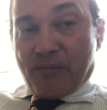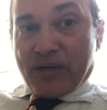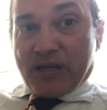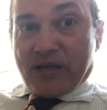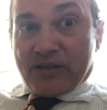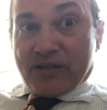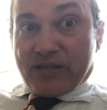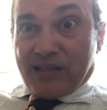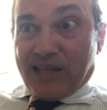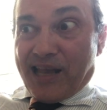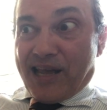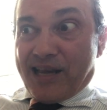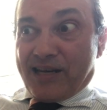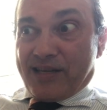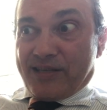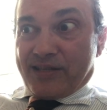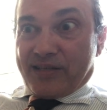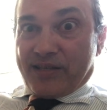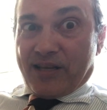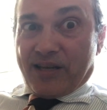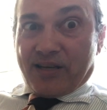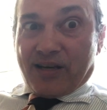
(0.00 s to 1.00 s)
because light
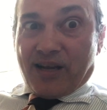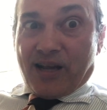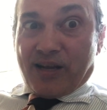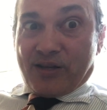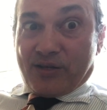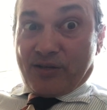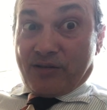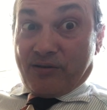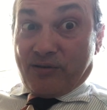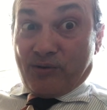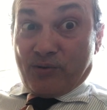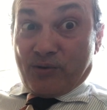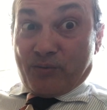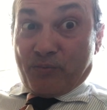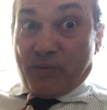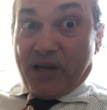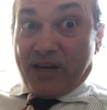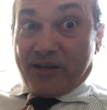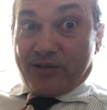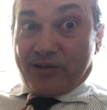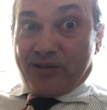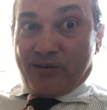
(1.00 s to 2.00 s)
has then got two
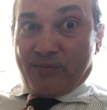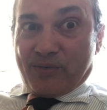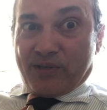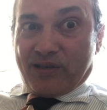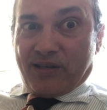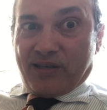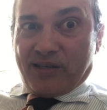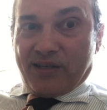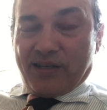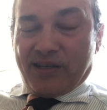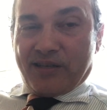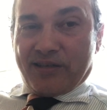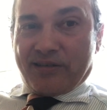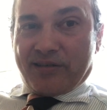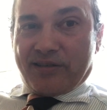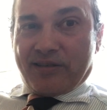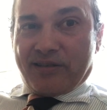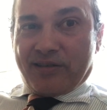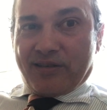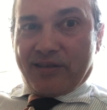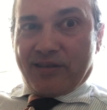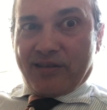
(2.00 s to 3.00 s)
spectrums at
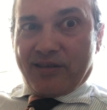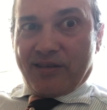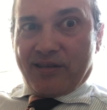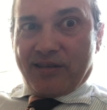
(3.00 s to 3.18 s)
least.